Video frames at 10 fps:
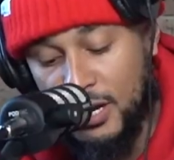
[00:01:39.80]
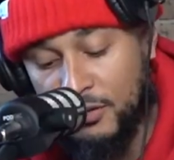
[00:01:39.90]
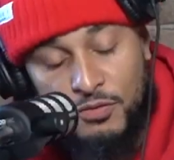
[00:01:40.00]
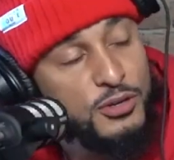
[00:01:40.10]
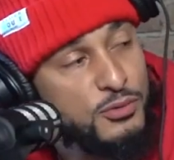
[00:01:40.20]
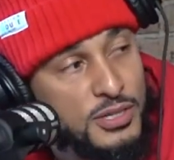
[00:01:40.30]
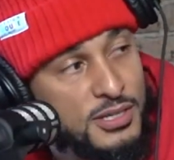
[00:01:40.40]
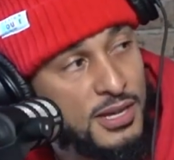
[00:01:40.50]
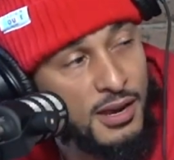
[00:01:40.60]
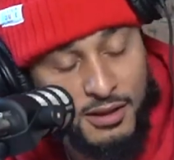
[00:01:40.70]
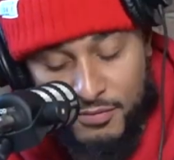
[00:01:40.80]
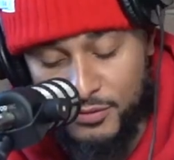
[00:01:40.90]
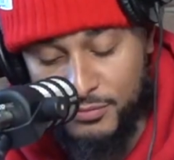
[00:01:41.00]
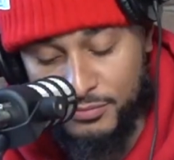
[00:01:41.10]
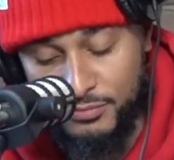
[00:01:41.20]
changed for you since that
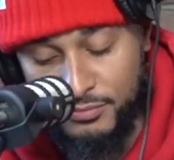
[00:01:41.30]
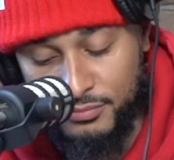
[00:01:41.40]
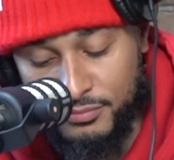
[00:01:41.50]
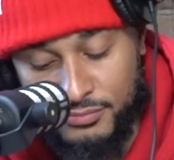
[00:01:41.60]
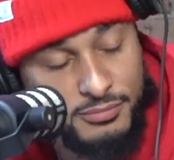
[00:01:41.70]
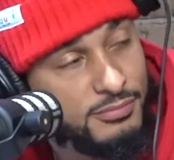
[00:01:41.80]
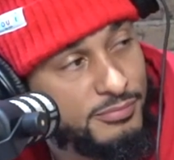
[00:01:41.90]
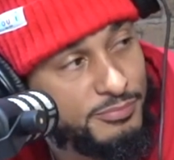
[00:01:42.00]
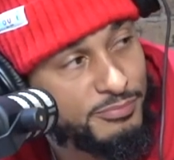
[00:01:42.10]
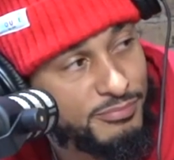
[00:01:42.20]
interview? Wow,